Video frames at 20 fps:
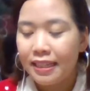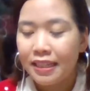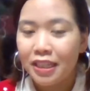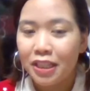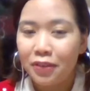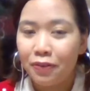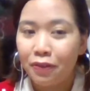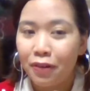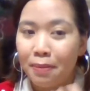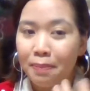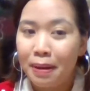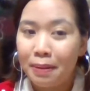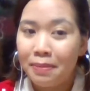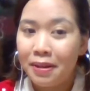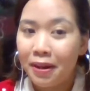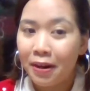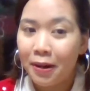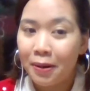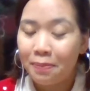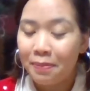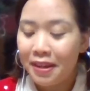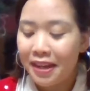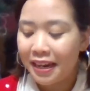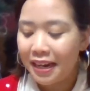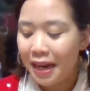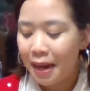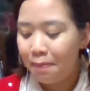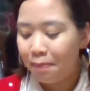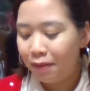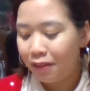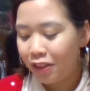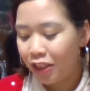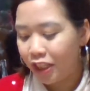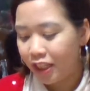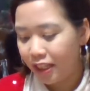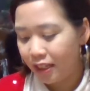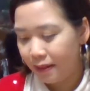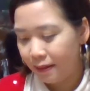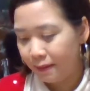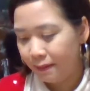Mommy RB and
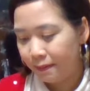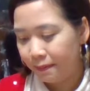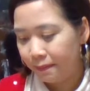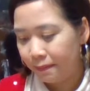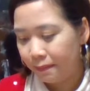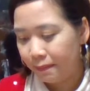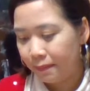Apple G.